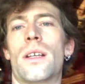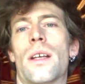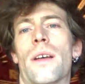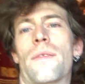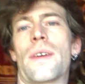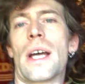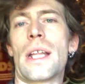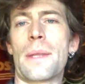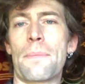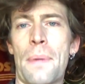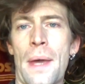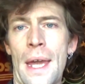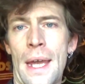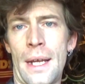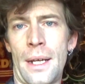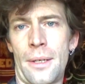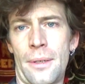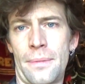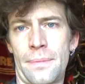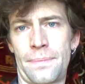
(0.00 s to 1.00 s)
I've got the
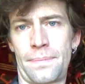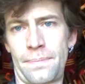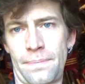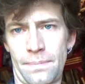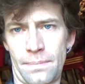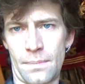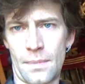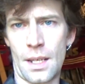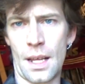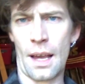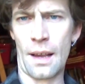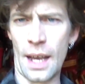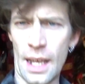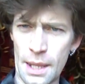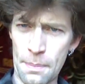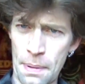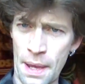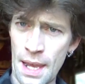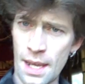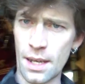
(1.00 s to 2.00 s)
paint, I
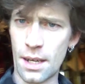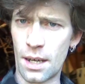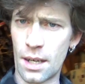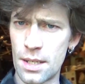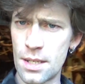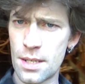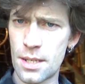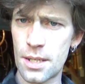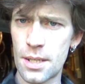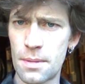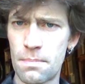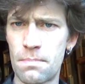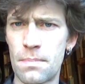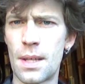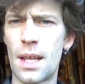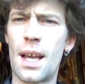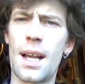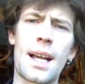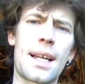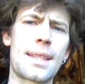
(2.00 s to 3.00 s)
got the paint guns,
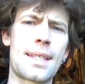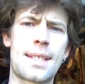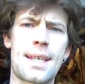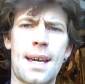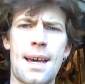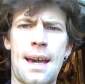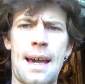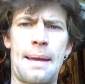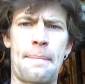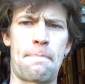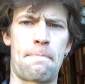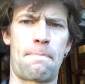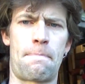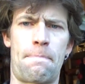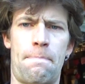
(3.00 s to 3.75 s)
I got the time.